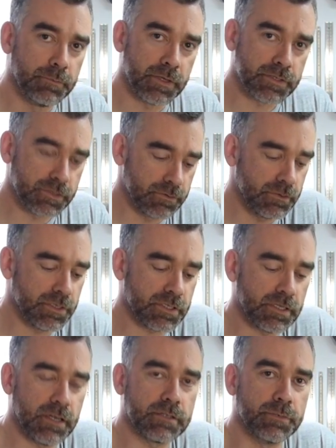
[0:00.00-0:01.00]
But as soon as you
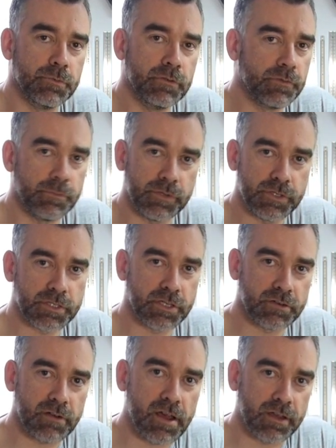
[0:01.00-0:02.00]
started to move them, they
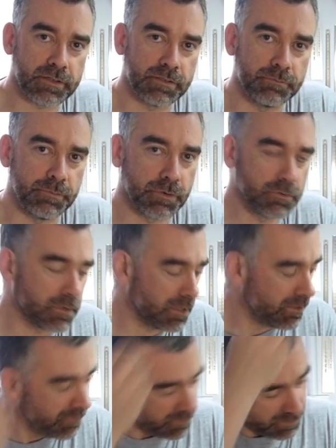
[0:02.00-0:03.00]
just cracked and broke
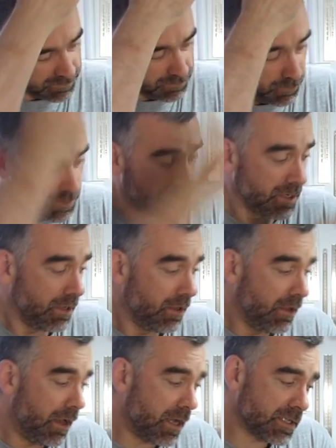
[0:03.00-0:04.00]
and everything. Which
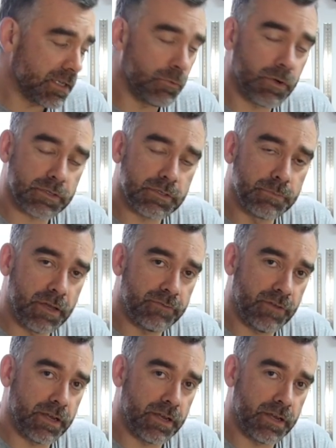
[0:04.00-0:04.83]
actually worked to my